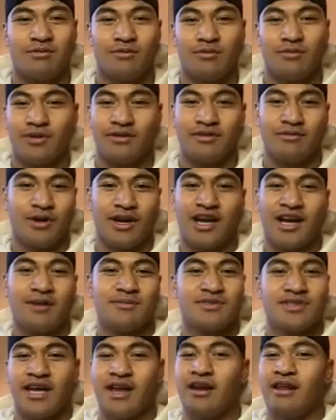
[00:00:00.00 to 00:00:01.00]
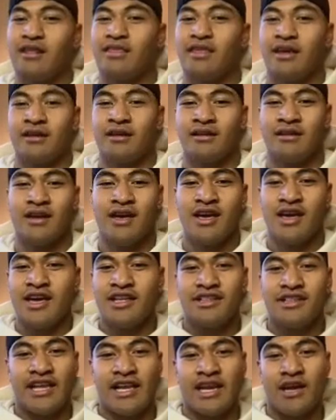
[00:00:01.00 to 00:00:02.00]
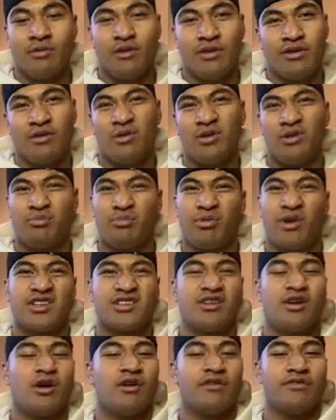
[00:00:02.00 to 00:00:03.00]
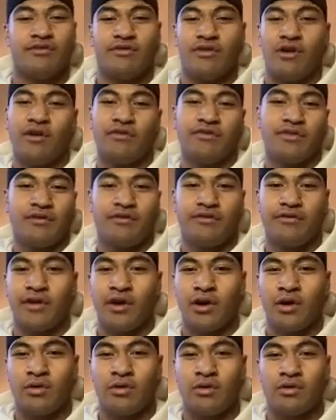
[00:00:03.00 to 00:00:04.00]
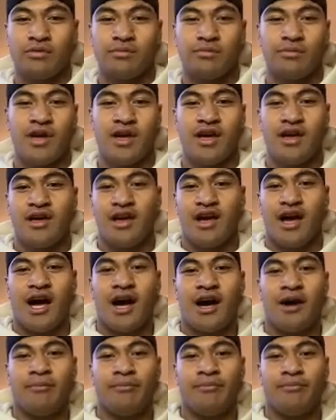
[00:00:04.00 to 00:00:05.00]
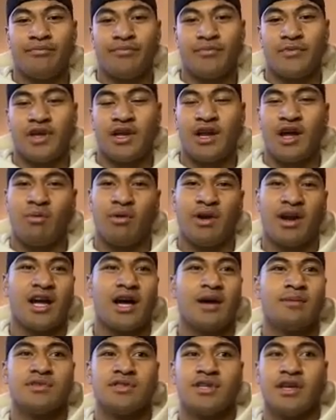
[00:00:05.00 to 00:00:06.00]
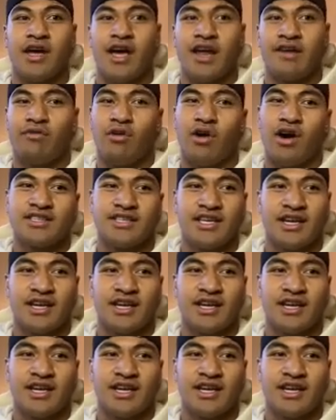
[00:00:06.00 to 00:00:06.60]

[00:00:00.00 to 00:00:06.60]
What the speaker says: when it comes to anything, dealing with all the pressure off the field. When it comes to advice